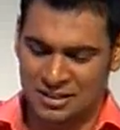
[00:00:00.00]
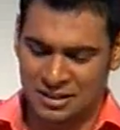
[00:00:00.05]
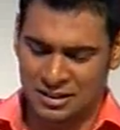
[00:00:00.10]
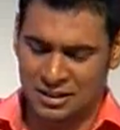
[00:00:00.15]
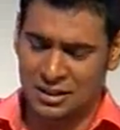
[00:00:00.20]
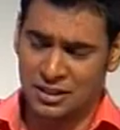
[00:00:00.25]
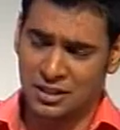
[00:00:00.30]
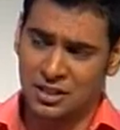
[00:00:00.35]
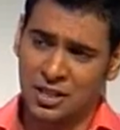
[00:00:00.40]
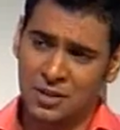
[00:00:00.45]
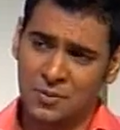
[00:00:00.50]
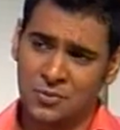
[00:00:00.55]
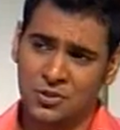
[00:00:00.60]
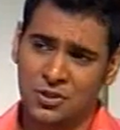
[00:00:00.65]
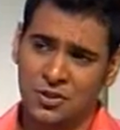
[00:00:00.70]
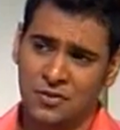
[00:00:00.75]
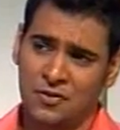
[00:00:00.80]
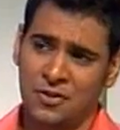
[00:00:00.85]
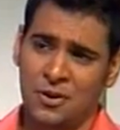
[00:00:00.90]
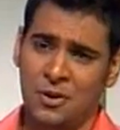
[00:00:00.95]
in terms
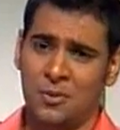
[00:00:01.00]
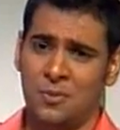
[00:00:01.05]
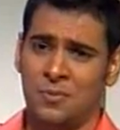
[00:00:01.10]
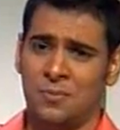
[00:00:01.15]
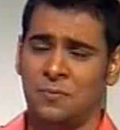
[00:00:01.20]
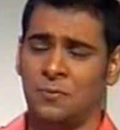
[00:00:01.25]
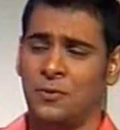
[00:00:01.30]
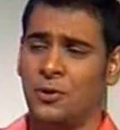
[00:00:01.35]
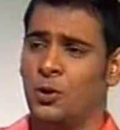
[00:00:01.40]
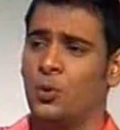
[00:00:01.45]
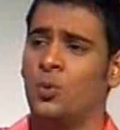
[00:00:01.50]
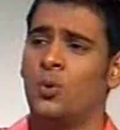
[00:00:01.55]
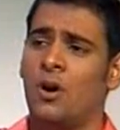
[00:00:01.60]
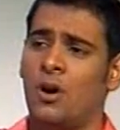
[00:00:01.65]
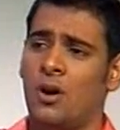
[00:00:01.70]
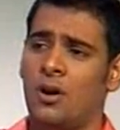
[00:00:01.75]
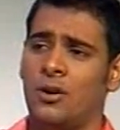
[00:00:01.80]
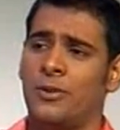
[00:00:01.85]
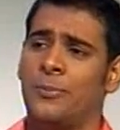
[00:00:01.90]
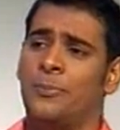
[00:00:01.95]
of now, you
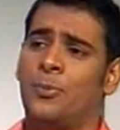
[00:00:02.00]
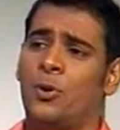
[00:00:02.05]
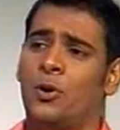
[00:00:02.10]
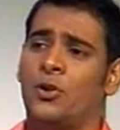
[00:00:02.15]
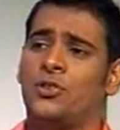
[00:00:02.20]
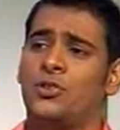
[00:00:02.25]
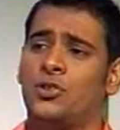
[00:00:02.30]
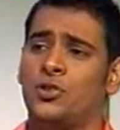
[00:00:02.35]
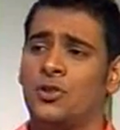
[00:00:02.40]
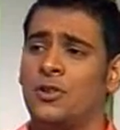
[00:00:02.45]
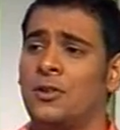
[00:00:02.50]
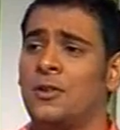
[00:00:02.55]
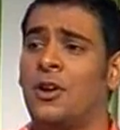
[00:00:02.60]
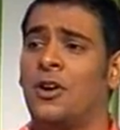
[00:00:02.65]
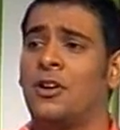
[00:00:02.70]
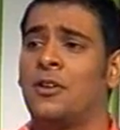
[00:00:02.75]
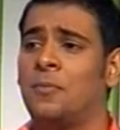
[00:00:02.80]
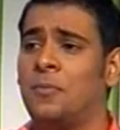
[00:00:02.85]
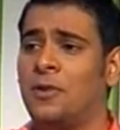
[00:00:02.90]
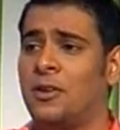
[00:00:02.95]
are a boss to a
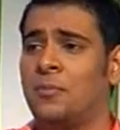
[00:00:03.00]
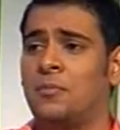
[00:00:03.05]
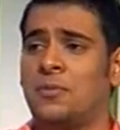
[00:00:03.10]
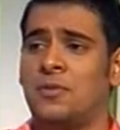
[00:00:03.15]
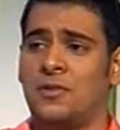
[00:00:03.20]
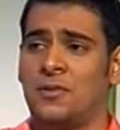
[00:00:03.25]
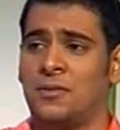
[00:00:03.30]
lot of people.